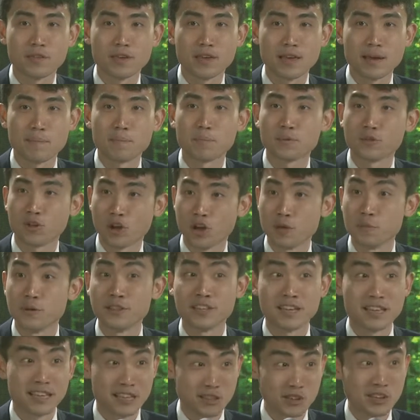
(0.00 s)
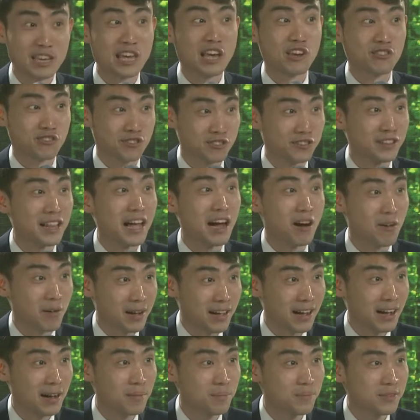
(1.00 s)
the employment and educational
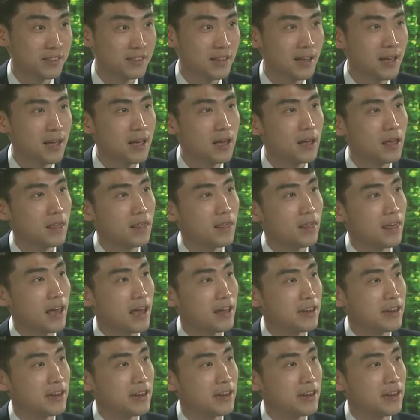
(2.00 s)
outcomes that